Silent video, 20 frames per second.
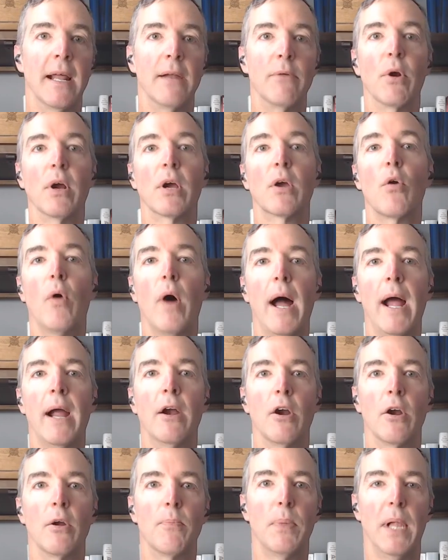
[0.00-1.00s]
and
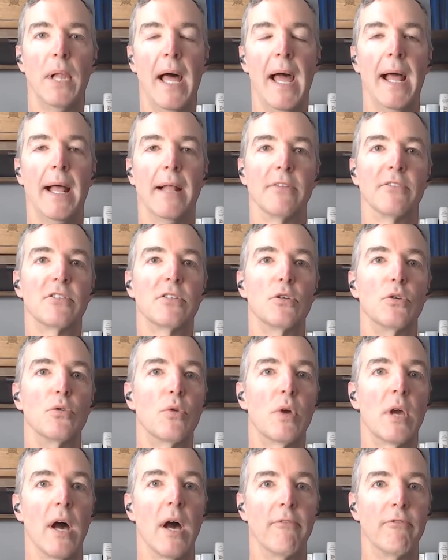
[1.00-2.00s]
required plans to
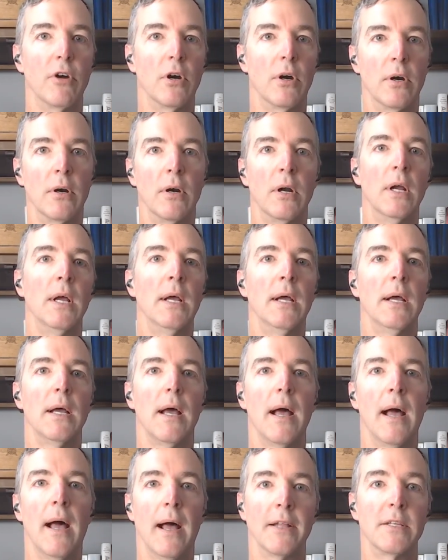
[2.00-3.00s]
cover
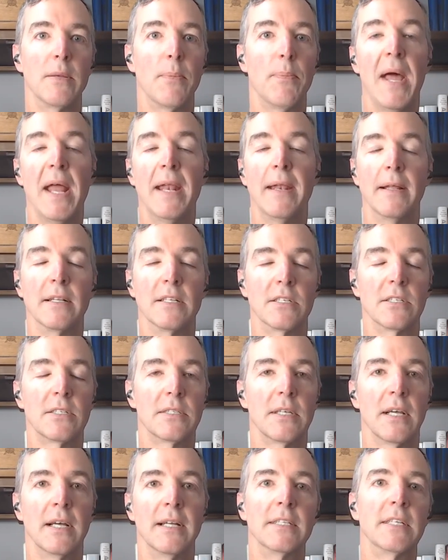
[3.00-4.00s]

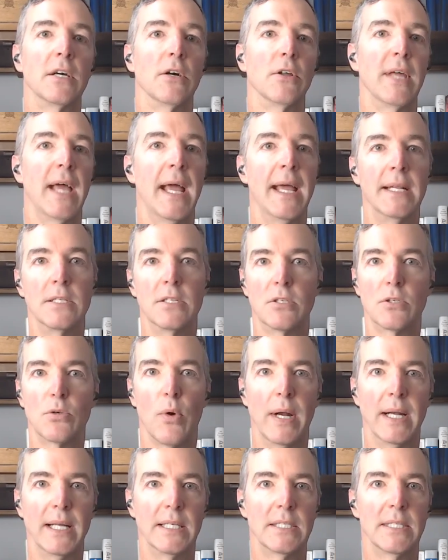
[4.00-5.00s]
dependents until the age of
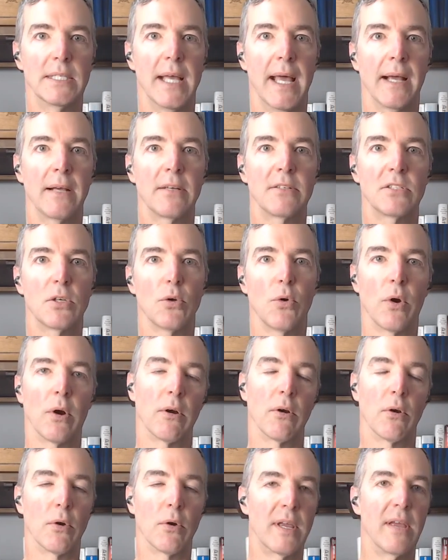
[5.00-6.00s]
26,
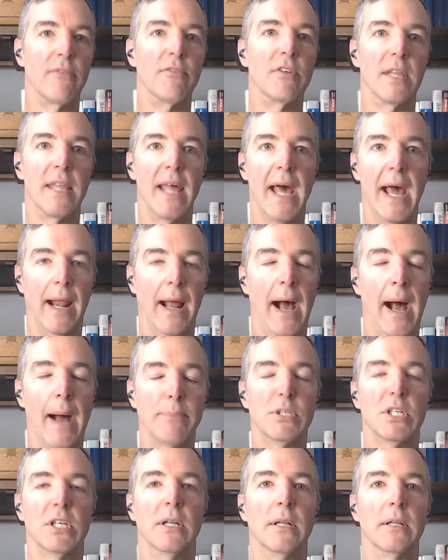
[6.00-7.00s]
or give you that
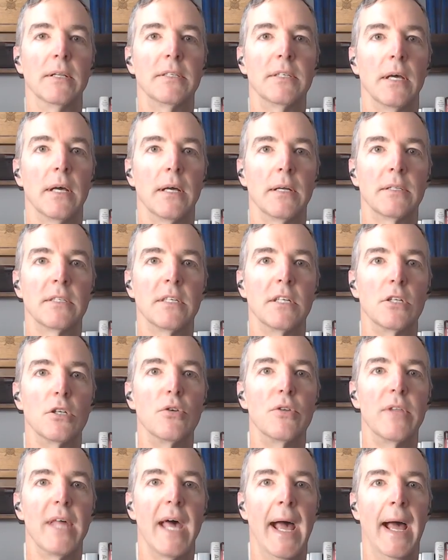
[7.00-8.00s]
option to
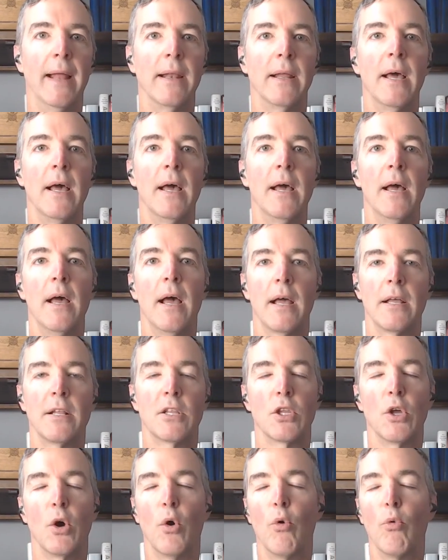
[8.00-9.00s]
do that.
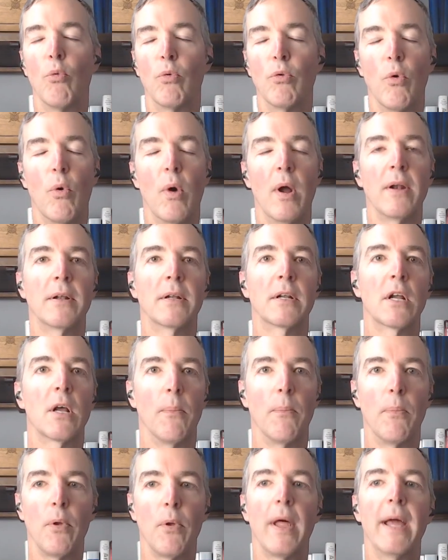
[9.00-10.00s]
So one
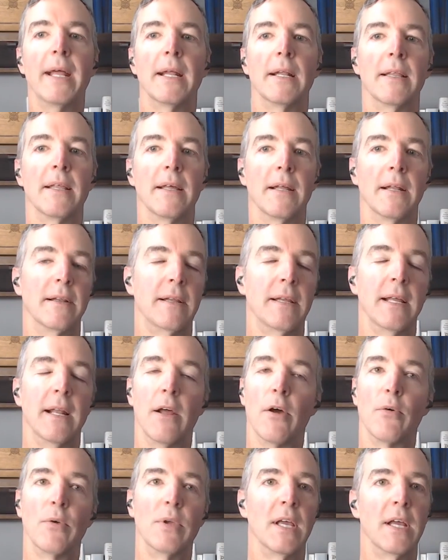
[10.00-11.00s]
complaint that
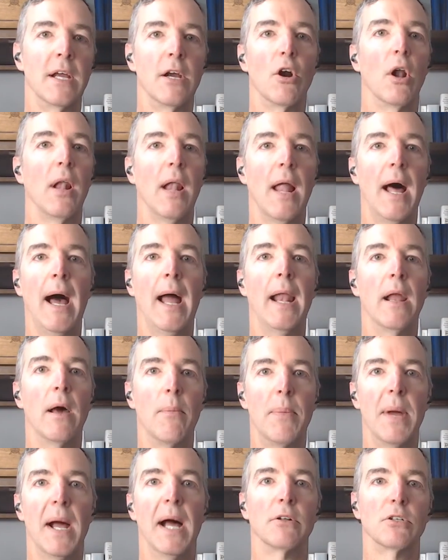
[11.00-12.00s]
you hear a lot
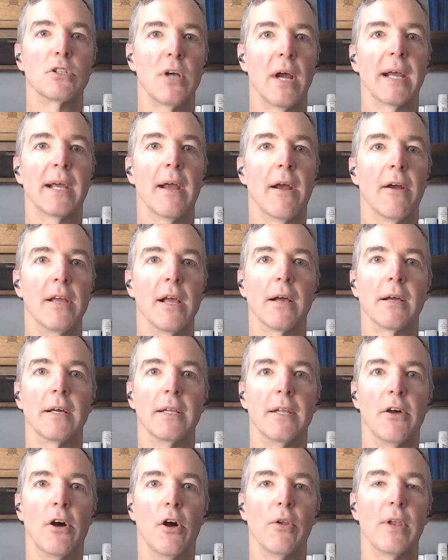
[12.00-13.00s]
about TRICARE Young
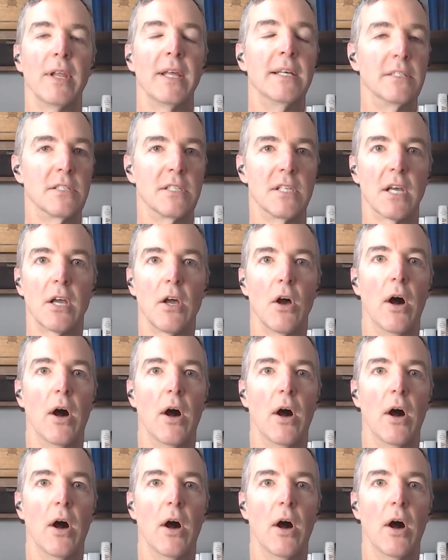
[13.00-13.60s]
Adult is the